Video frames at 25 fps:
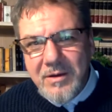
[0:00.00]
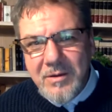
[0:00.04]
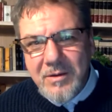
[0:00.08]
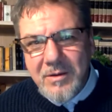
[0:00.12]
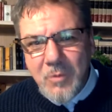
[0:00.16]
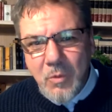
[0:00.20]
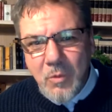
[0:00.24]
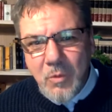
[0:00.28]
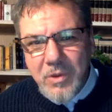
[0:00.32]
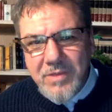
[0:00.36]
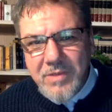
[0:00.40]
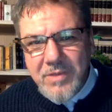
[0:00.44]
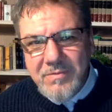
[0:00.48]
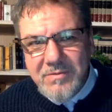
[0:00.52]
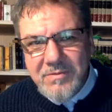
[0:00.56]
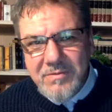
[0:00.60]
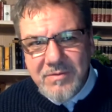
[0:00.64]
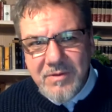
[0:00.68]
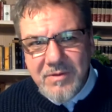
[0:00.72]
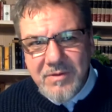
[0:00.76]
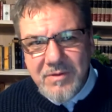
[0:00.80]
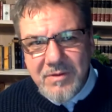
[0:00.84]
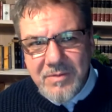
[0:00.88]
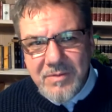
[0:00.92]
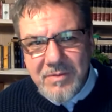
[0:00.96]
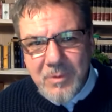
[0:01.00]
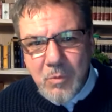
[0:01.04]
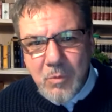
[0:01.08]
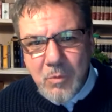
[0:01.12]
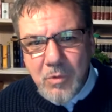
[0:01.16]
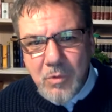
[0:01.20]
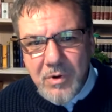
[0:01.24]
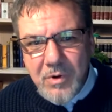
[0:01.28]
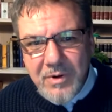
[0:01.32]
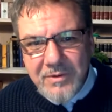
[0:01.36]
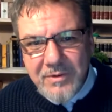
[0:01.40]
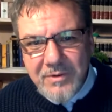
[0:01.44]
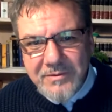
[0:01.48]
with the
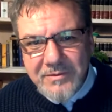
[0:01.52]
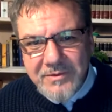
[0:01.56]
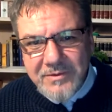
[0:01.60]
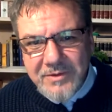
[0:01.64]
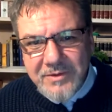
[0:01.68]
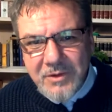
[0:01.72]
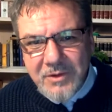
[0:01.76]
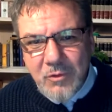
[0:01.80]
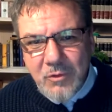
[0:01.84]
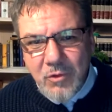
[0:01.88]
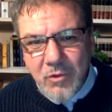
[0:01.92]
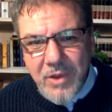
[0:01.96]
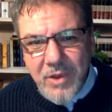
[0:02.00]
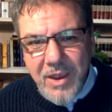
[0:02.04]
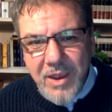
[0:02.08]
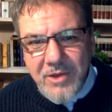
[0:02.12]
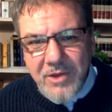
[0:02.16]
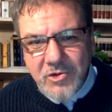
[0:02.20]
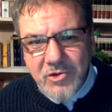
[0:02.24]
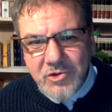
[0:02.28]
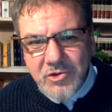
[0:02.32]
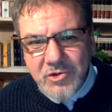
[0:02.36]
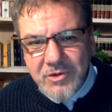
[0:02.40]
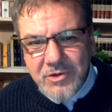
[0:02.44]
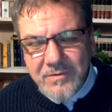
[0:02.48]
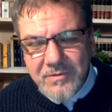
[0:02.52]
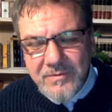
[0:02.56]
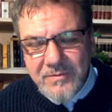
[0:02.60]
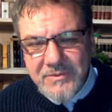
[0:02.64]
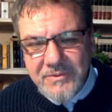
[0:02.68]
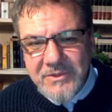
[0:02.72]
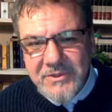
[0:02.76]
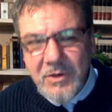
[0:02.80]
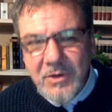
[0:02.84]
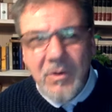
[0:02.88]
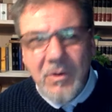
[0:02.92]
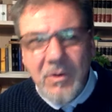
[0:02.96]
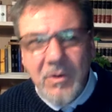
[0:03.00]
world, the creation.
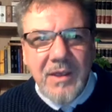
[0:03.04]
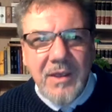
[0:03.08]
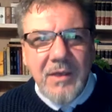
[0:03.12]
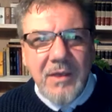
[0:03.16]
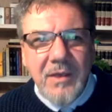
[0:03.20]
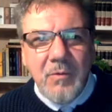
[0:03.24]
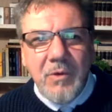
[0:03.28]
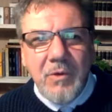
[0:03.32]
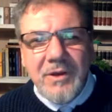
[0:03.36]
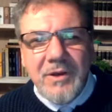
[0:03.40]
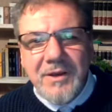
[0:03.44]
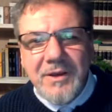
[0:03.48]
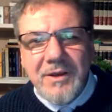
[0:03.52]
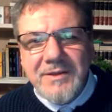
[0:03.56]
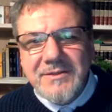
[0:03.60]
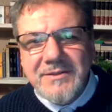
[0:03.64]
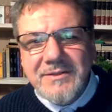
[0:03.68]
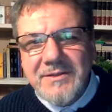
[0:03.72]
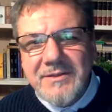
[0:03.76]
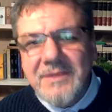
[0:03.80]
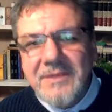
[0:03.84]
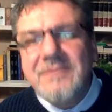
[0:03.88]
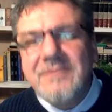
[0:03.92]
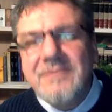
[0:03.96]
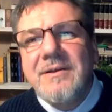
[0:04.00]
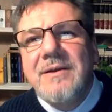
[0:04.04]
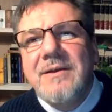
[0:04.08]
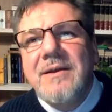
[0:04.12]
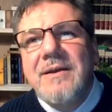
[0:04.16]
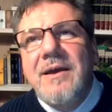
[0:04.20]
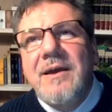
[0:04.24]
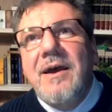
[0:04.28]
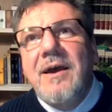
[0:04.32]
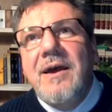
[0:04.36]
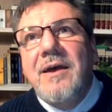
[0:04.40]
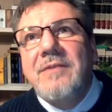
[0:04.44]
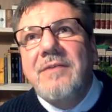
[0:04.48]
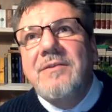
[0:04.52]
So when I said
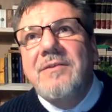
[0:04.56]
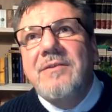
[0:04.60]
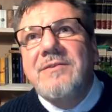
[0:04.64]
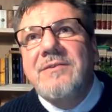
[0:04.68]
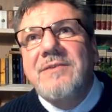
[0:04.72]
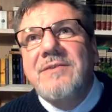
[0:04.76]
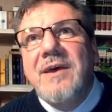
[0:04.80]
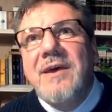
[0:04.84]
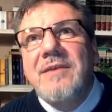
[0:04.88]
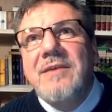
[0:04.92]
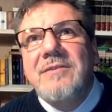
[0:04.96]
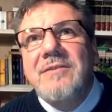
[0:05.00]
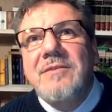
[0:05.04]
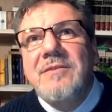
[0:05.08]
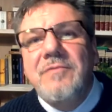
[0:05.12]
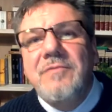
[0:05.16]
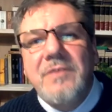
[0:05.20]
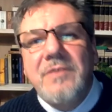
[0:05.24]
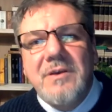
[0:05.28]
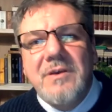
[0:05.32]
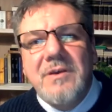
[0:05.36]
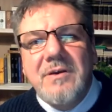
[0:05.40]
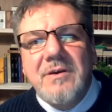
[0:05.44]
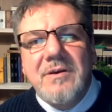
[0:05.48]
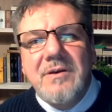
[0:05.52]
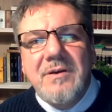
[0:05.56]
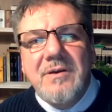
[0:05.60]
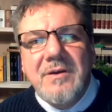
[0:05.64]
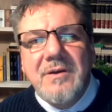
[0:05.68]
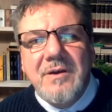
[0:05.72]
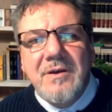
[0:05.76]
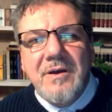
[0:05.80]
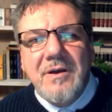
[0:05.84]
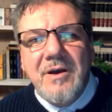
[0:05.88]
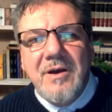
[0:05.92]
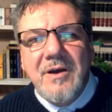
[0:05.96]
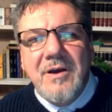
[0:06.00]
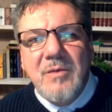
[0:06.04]
the scientific
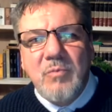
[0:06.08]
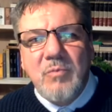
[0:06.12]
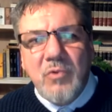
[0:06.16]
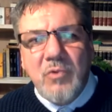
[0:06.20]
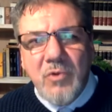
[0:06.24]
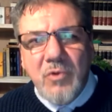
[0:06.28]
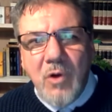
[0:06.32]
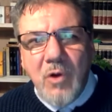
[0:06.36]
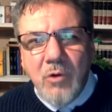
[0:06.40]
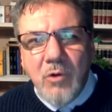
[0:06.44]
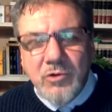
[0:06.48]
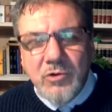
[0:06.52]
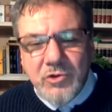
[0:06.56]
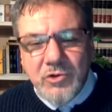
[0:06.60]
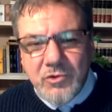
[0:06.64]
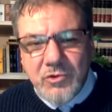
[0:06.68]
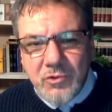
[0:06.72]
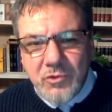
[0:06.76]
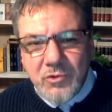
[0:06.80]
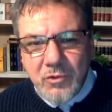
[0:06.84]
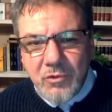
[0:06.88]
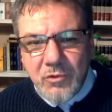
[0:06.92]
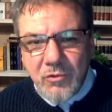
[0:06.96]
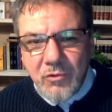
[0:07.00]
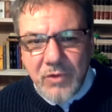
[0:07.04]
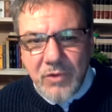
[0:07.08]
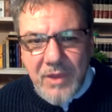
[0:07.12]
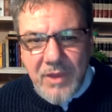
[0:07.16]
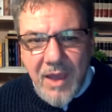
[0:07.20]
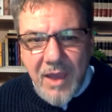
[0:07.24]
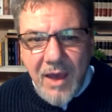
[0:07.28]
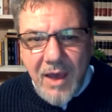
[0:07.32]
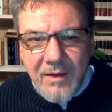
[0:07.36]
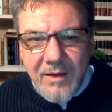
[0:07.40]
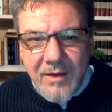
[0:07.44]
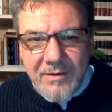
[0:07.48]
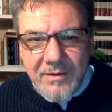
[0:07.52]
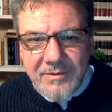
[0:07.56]
approach to
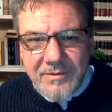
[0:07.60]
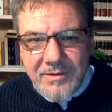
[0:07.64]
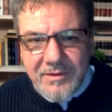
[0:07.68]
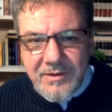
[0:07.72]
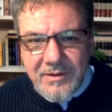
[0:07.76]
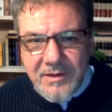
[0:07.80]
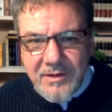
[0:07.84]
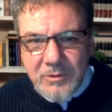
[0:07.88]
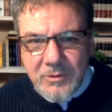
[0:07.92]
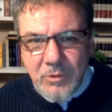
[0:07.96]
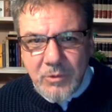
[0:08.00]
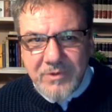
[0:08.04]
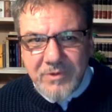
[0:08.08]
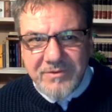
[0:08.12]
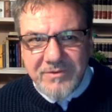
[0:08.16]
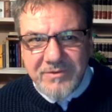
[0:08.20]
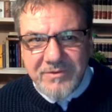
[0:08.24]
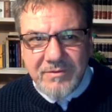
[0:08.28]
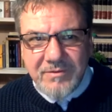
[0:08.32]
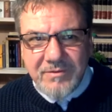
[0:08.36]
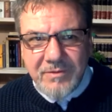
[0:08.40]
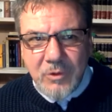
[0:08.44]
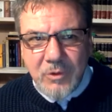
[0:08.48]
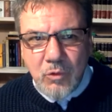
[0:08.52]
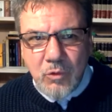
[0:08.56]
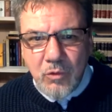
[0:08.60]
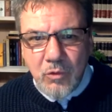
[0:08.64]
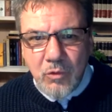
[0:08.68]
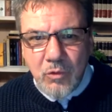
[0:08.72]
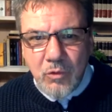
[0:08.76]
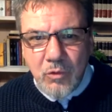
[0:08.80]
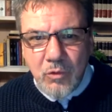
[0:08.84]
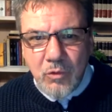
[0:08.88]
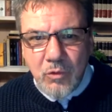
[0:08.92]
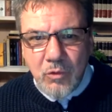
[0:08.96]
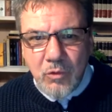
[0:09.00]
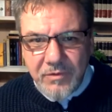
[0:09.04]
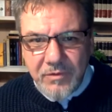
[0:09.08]
reality, in other words, the
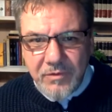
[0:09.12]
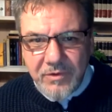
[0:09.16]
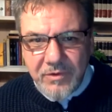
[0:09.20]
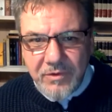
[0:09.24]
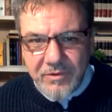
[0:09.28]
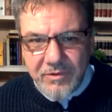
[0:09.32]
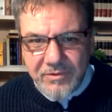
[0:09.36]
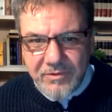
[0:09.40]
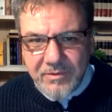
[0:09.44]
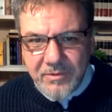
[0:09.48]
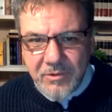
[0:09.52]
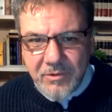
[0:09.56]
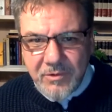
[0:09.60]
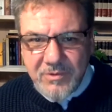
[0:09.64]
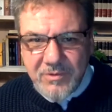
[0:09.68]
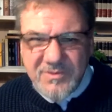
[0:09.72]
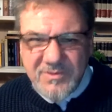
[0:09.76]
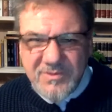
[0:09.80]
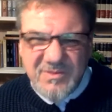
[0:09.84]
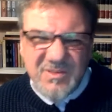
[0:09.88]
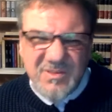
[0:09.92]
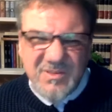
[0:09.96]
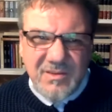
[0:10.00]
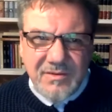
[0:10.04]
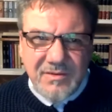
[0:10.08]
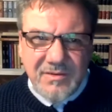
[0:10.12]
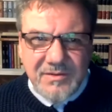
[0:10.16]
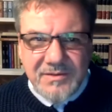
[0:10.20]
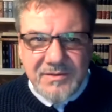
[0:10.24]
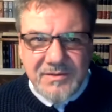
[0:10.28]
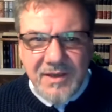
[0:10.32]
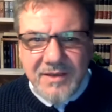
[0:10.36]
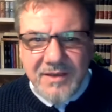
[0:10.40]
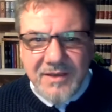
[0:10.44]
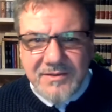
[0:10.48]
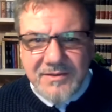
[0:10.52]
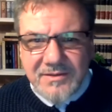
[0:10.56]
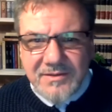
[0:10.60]
universe, because
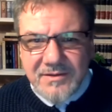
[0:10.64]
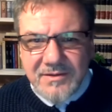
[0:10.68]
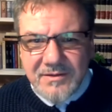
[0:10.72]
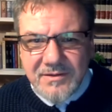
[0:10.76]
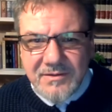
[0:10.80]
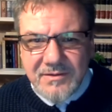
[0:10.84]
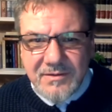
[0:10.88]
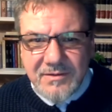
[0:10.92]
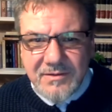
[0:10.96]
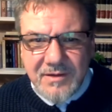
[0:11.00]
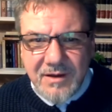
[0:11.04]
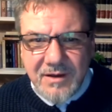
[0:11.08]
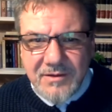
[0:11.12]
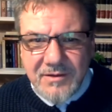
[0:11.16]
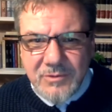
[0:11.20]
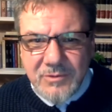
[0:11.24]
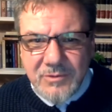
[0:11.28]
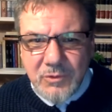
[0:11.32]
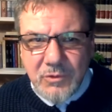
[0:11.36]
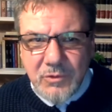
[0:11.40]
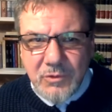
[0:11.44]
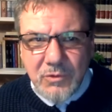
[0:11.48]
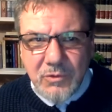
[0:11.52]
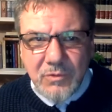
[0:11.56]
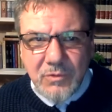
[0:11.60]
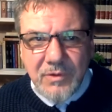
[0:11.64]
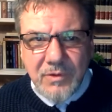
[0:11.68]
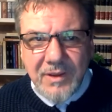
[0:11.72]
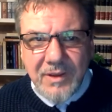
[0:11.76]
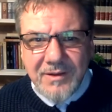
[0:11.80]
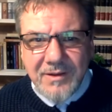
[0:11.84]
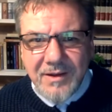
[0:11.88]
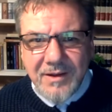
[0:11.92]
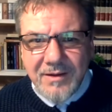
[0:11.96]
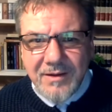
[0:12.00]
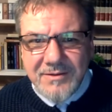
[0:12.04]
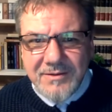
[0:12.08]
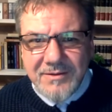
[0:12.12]
science can't do
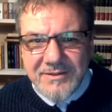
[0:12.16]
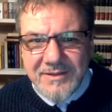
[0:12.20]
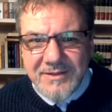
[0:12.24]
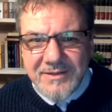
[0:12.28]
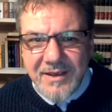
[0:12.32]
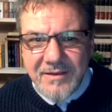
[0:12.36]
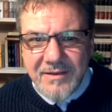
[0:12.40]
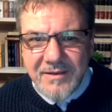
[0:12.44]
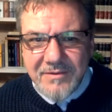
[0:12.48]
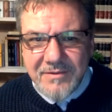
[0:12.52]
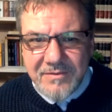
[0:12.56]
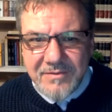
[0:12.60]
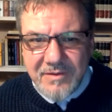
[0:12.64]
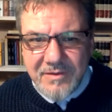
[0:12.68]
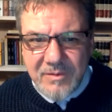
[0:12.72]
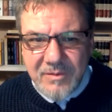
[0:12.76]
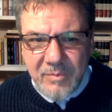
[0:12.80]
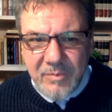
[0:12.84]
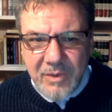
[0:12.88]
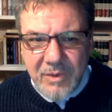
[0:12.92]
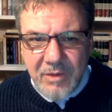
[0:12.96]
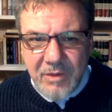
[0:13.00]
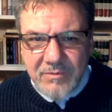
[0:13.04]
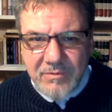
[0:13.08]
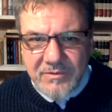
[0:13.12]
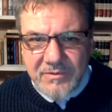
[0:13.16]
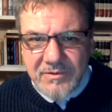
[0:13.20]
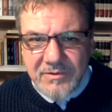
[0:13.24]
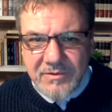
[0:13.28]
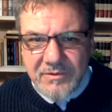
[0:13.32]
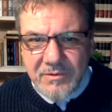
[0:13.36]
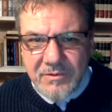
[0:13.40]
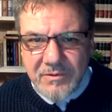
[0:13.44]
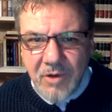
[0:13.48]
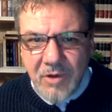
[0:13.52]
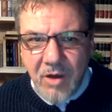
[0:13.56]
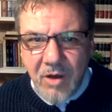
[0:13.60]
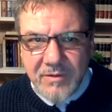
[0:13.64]
and can't say anything about
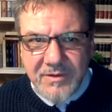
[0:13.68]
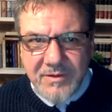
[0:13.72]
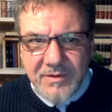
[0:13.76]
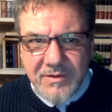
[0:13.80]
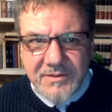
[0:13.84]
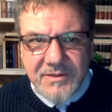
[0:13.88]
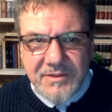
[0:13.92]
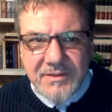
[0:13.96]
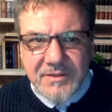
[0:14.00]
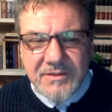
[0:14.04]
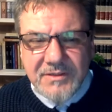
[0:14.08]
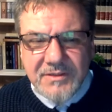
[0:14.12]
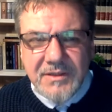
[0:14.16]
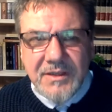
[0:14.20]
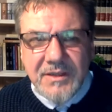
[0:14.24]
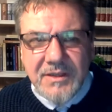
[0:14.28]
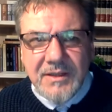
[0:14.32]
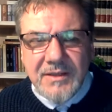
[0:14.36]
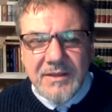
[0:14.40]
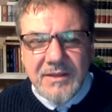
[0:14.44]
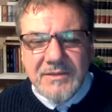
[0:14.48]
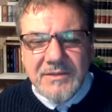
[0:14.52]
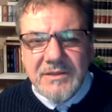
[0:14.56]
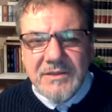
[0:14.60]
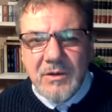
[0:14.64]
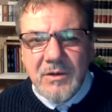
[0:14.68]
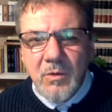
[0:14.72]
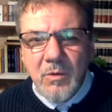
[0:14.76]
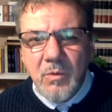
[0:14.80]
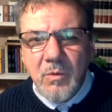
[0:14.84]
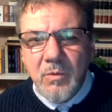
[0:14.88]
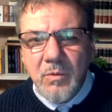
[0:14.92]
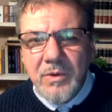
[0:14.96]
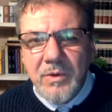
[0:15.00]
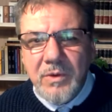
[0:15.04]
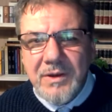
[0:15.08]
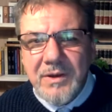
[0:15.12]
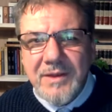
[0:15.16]
God, isn't it? So
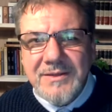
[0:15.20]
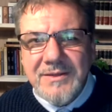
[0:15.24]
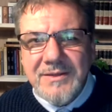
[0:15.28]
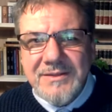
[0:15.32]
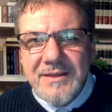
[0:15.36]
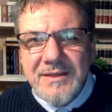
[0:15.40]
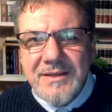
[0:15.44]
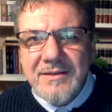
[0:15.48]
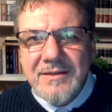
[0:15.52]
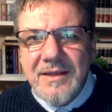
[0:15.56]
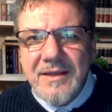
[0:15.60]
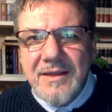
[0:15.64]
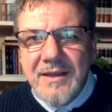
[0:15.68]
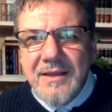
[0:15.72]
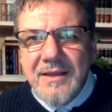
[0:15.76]
when I said